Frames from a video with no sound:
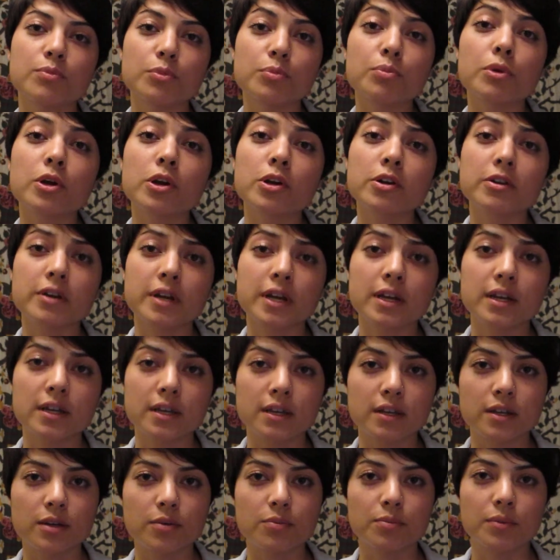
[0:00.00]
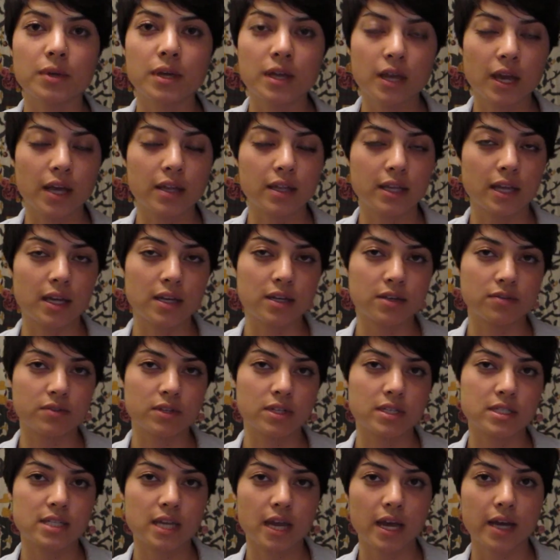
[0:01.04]
murdering him at the end of the
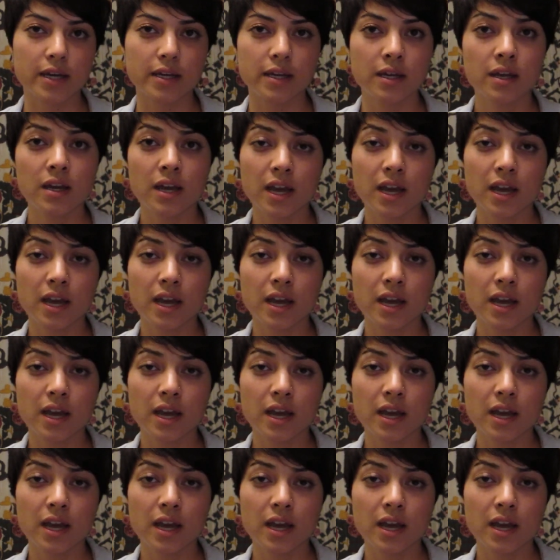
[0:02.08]
attack.